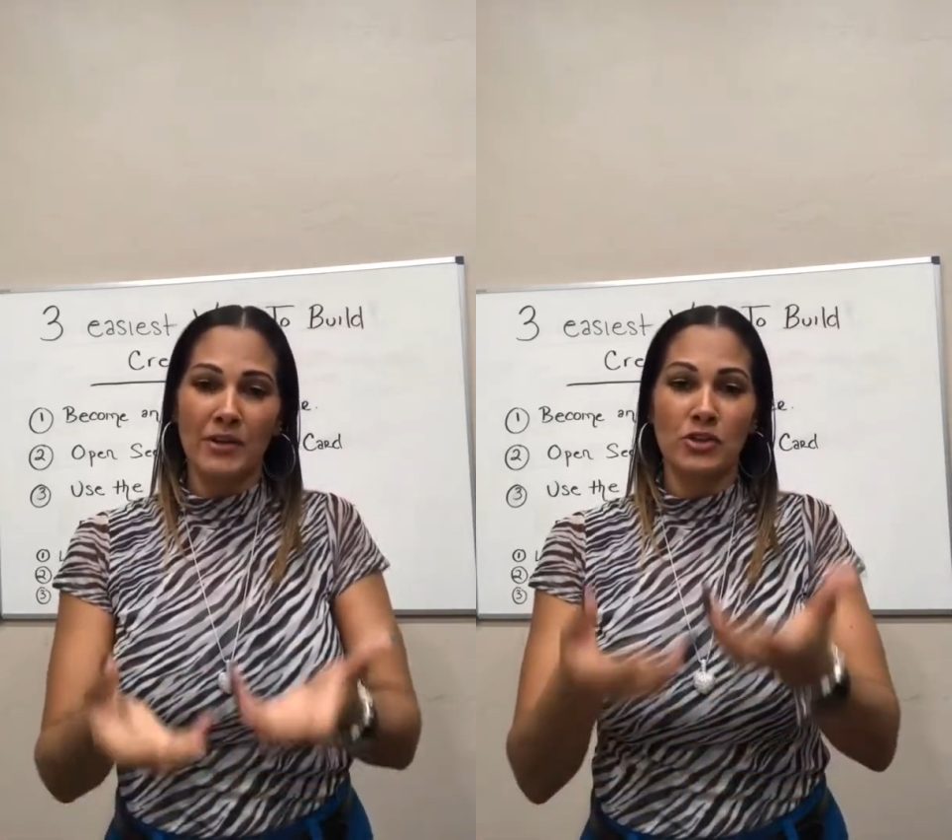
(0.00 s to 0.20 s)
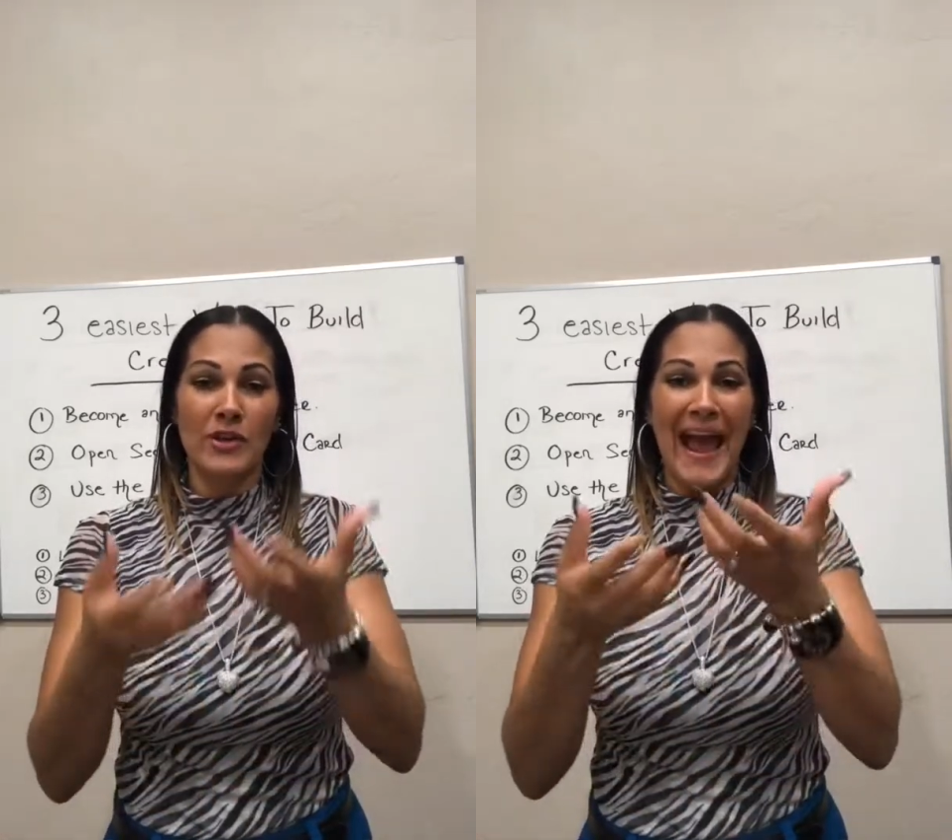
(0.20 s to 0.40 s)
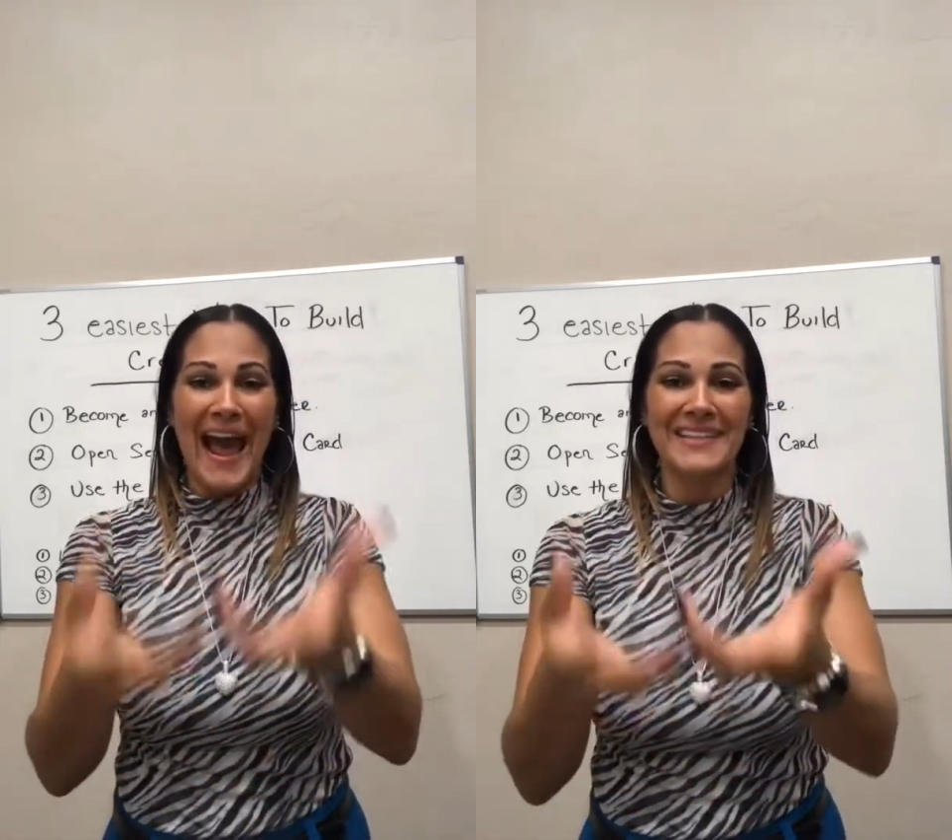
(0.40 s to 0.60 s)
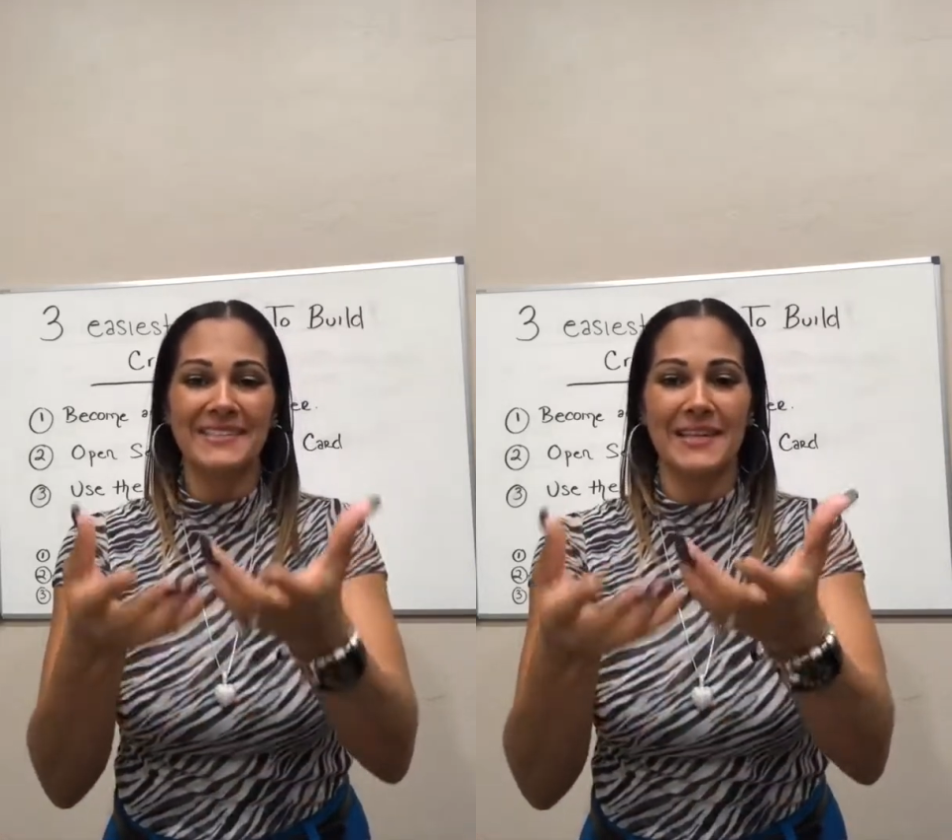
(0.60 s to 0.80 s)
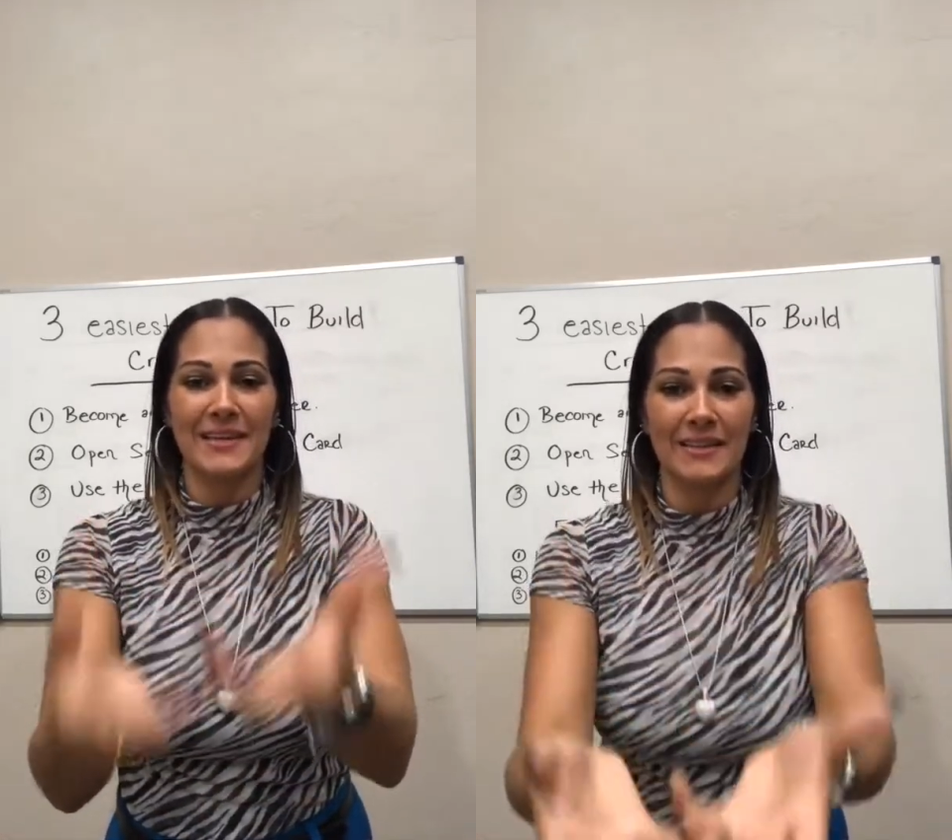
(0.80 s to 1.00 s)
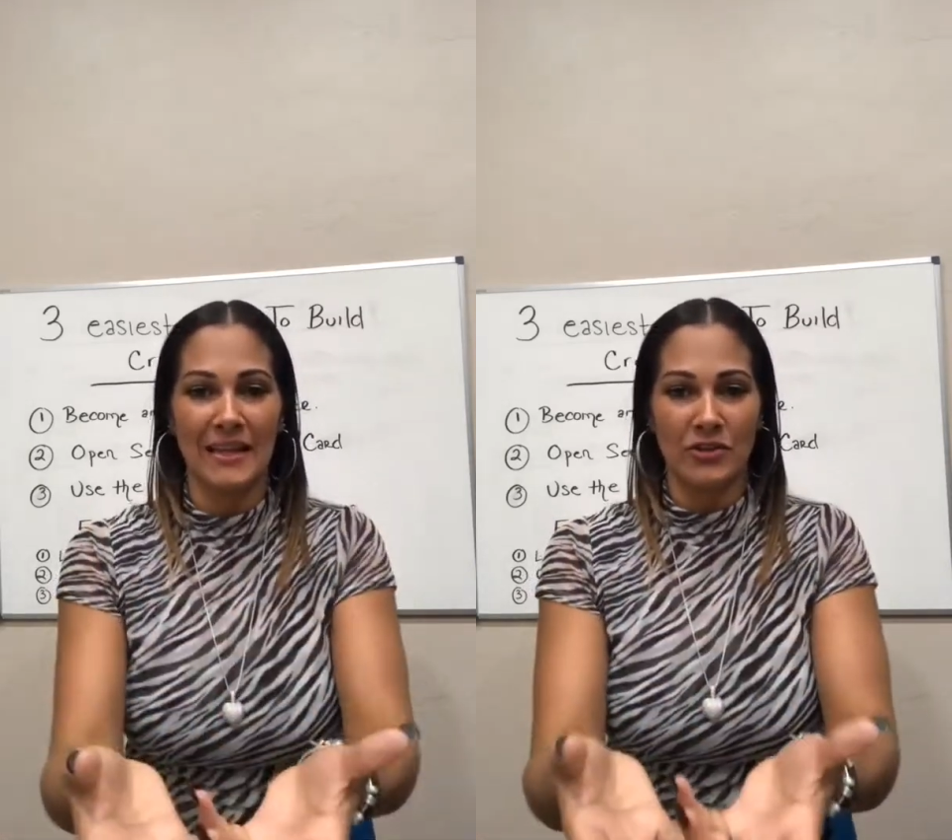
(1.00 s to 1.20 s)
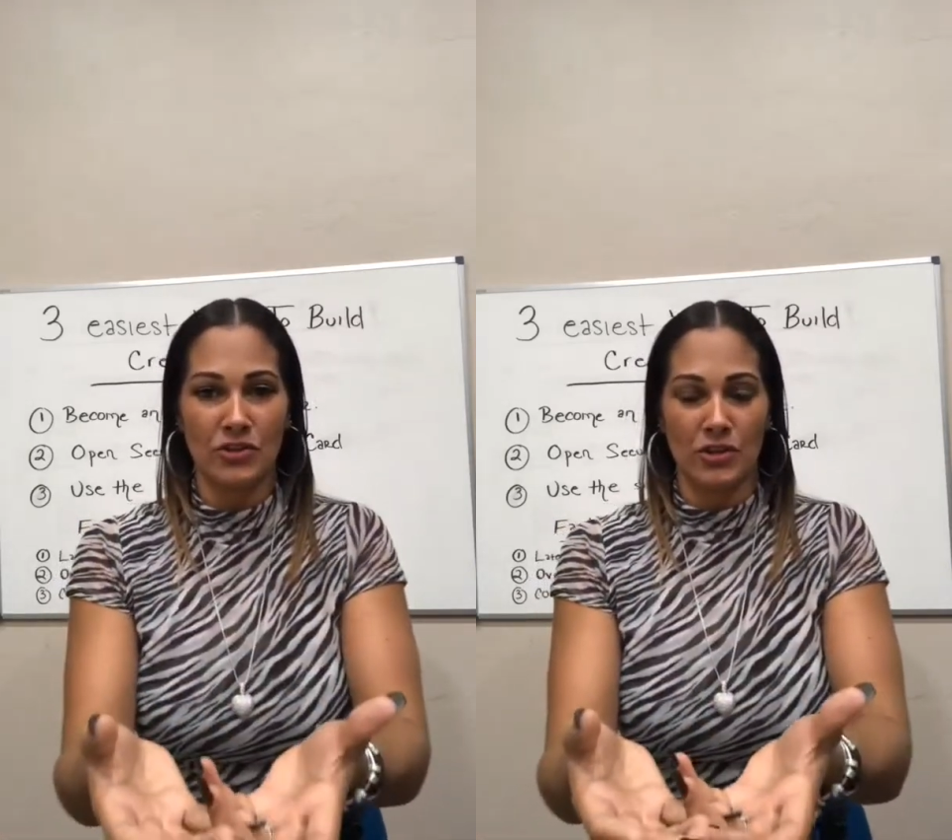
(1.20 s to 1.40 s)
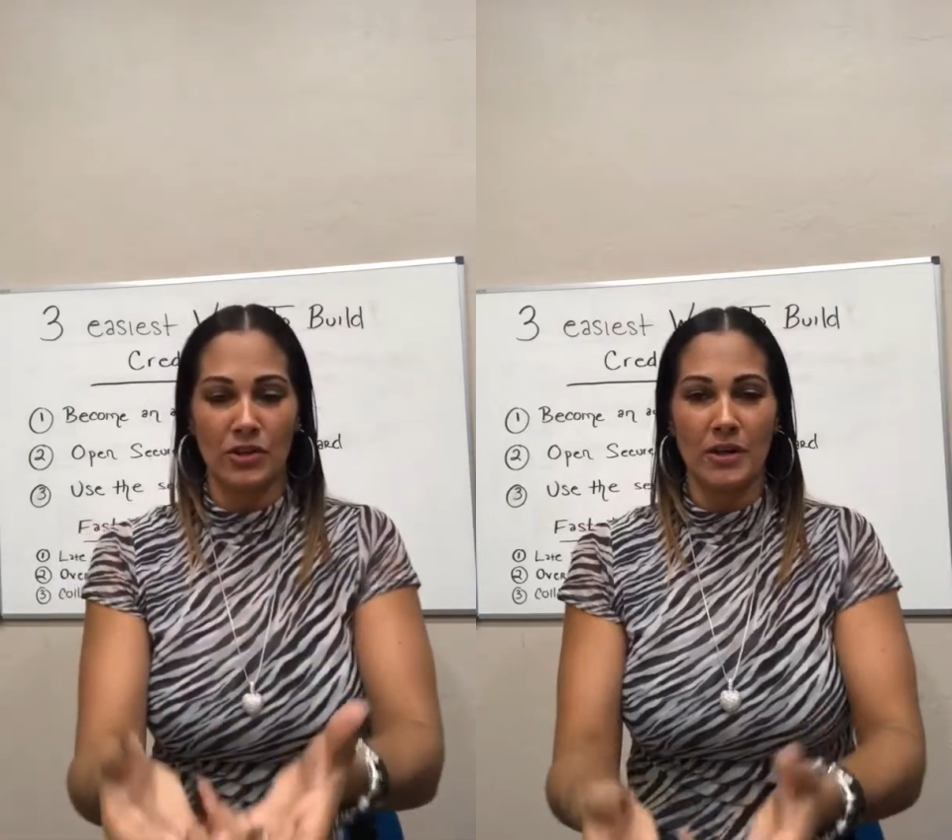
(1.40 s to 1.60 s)
You're asking a
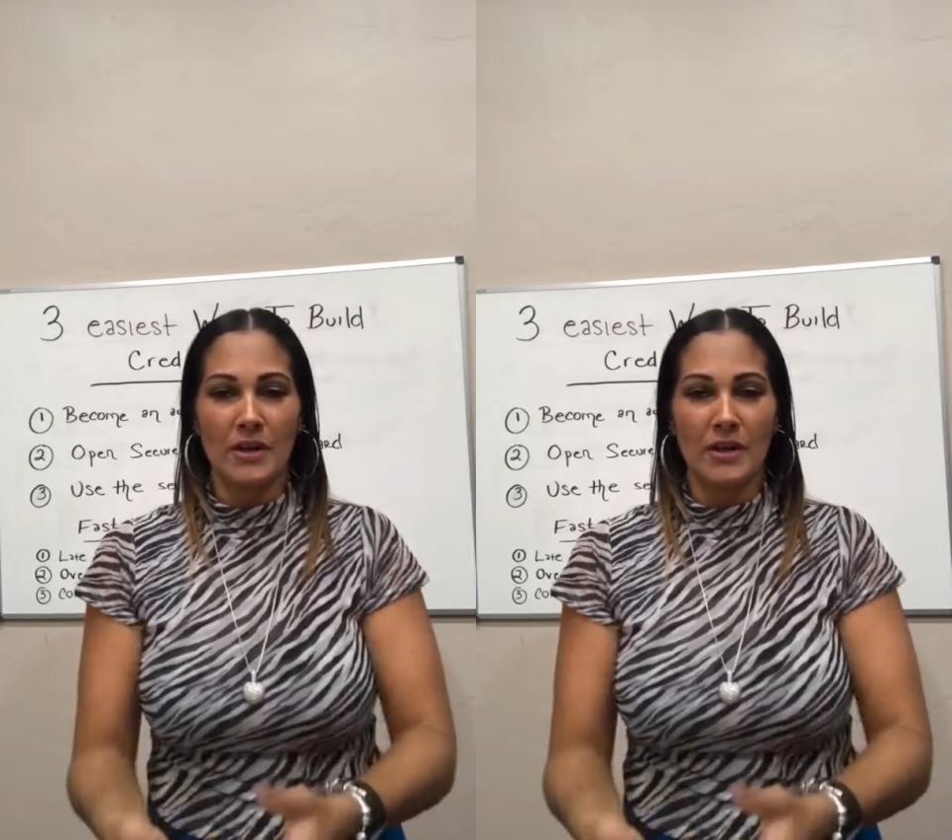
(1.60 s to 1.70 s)
lender